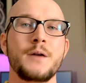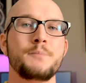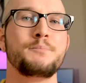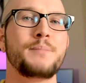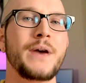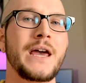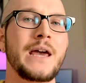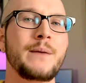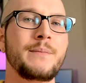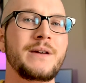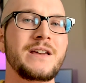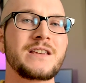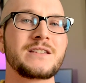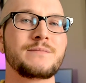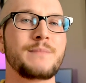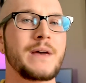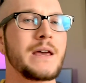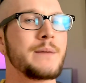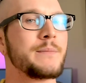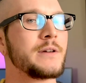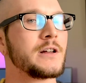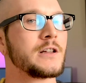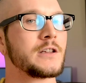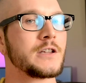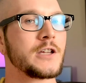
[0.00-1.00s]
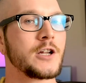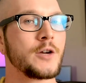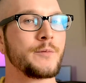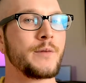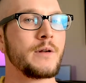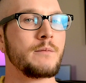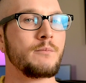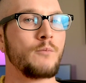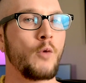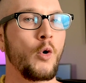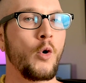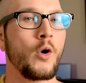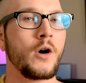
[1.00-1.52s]
Babies maybe a little
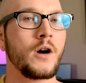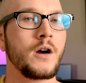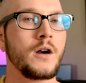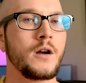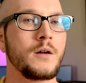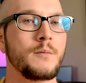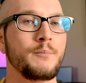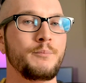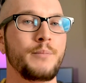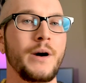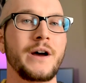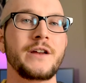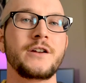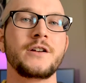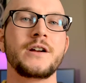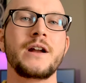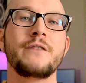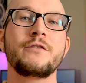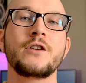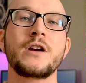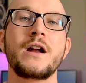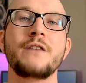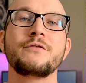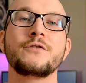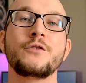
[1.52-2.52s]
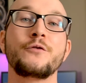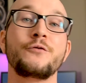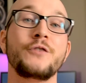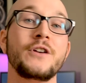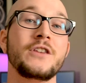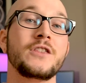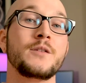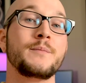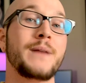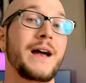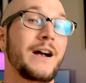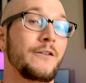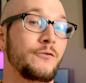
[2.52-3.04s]
bit more, but you're never gonna have to
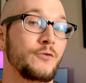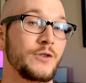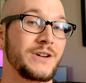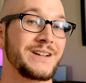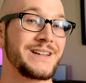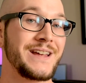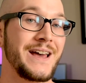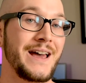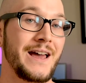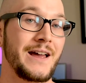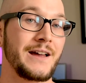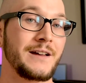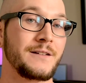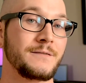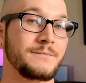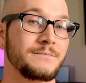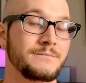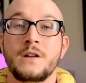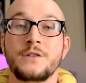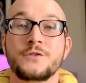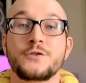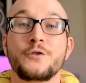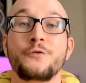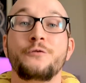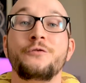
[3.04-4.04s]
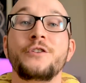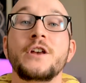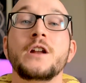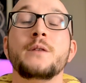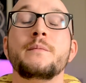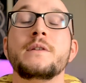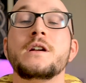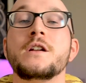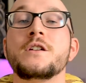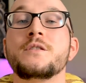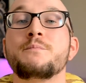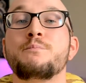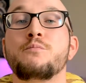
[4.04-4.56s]
feed them every day. So feed
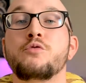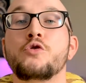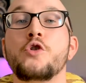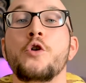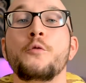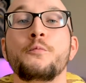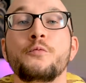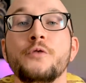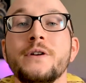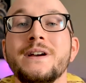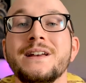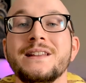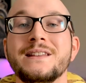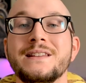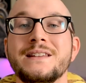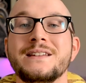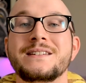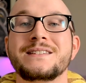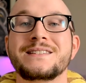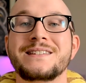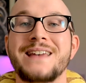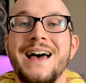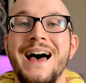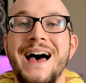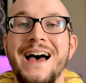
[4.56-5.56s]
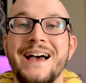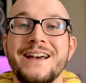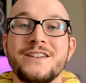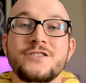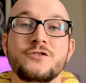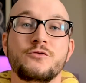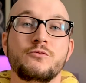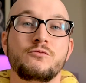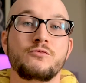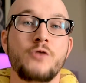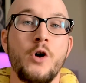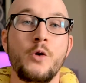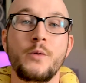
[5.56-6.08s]
them an appropriately
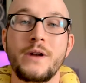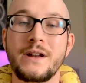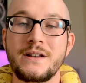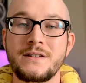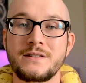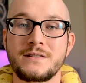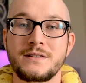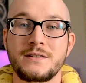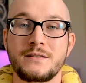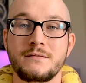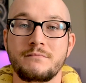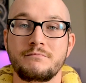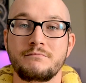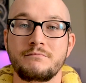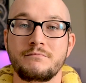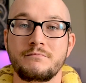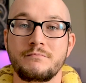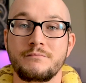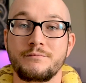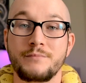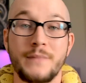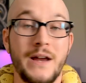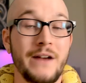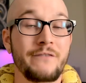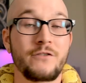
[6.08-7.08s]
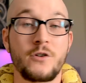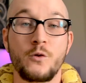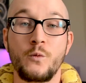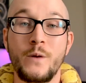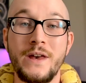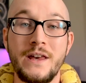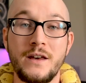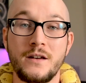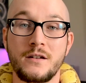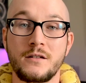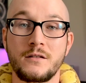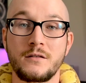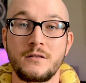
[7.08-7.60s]
sized rodent every
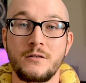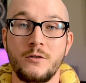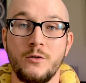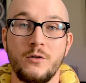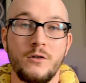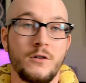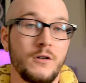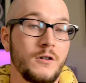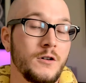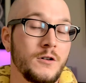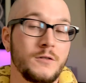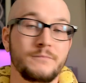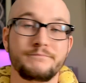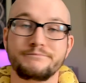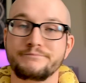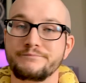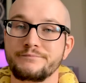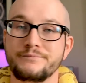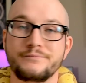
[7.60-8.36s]
week or